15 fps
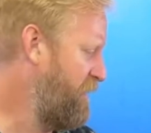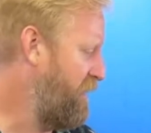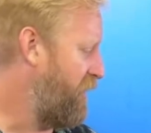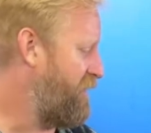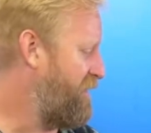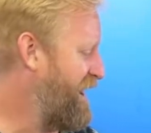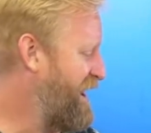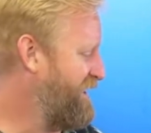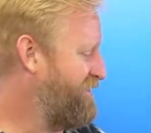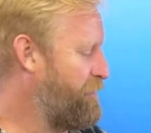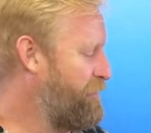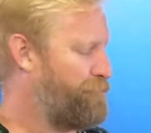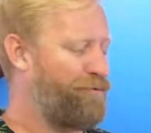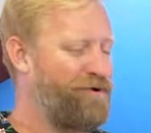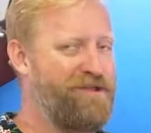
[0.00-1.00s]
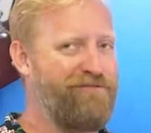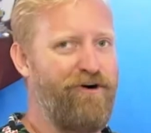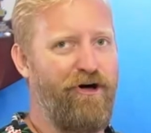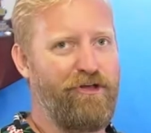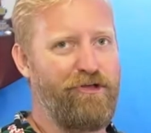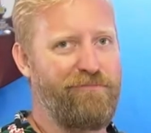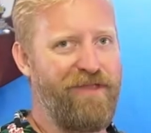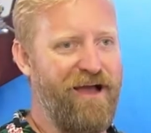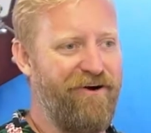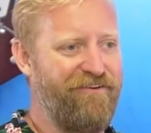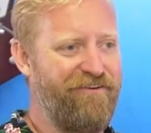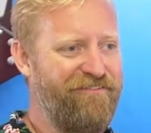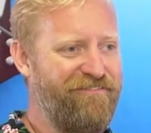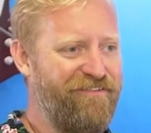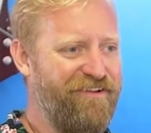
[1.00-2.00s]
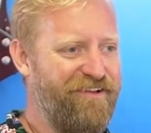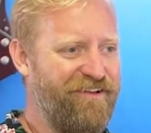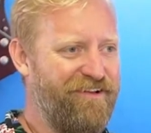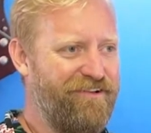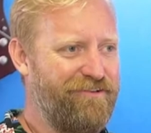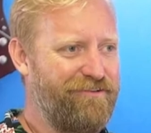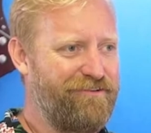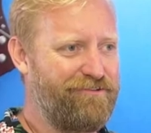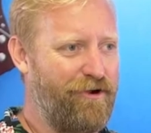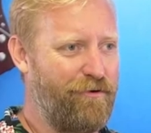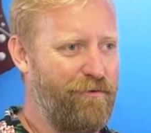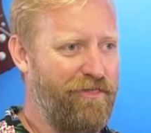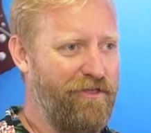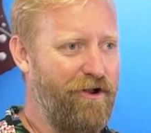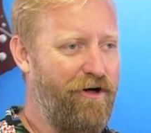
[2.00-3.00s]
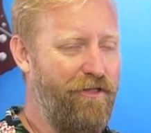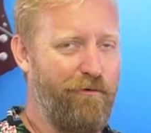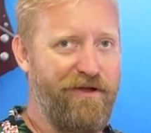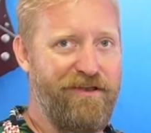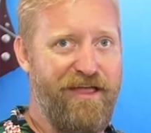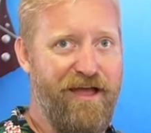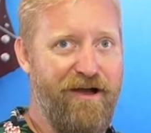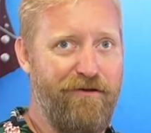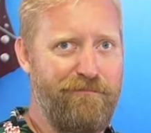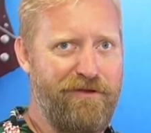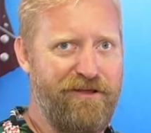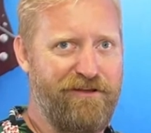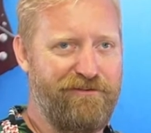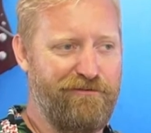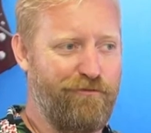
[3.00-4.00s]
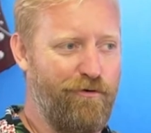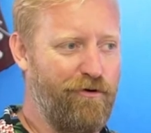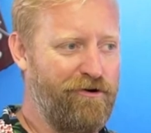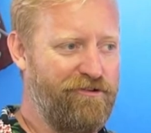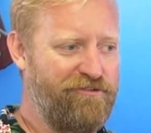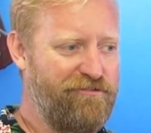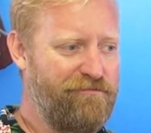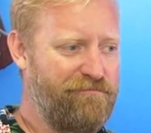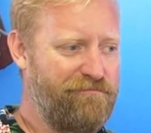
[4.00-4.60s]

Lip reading: All right, the pre-volume now. Start with it all the way down because of course.